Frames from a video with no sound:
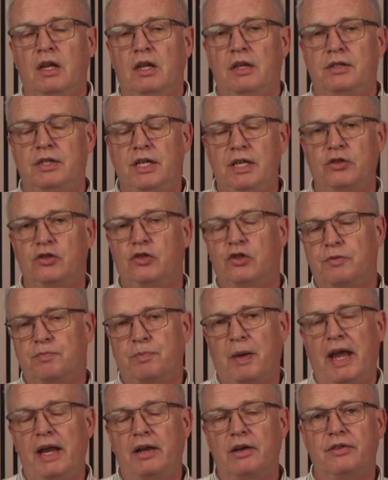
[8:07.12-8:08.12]
Jesus
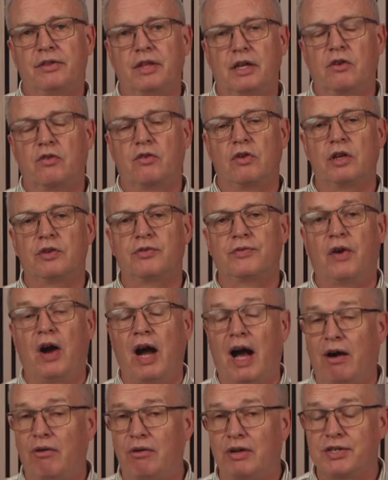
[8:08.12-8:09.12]
paid on the cross for
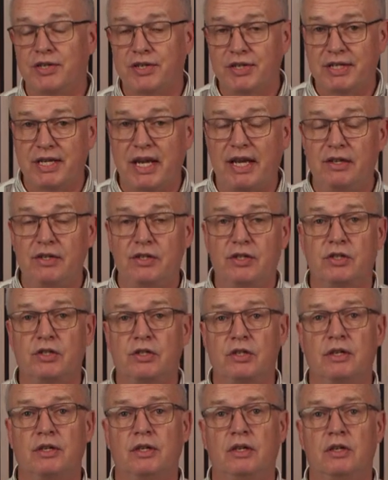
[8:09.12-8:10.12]
our
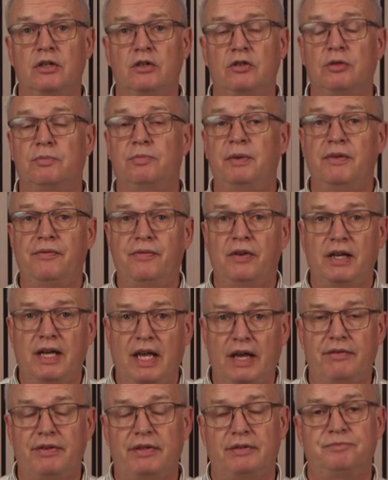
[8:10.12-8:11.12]
sins to be
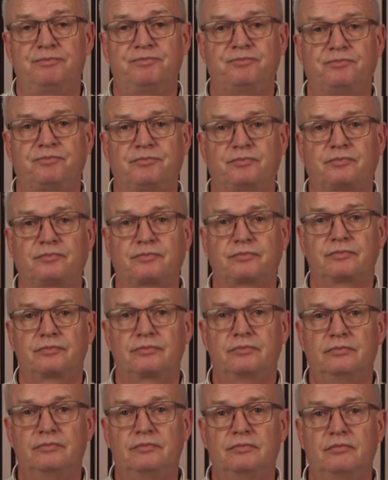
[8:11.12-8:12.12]
forgiven,
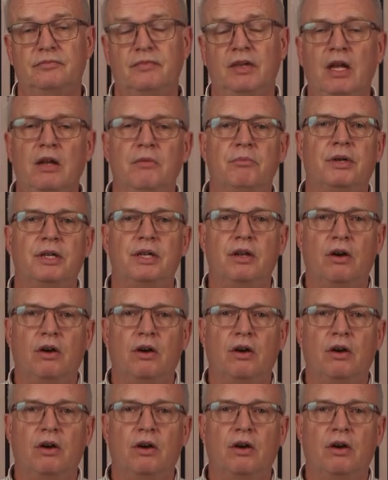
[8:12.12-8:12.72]
but he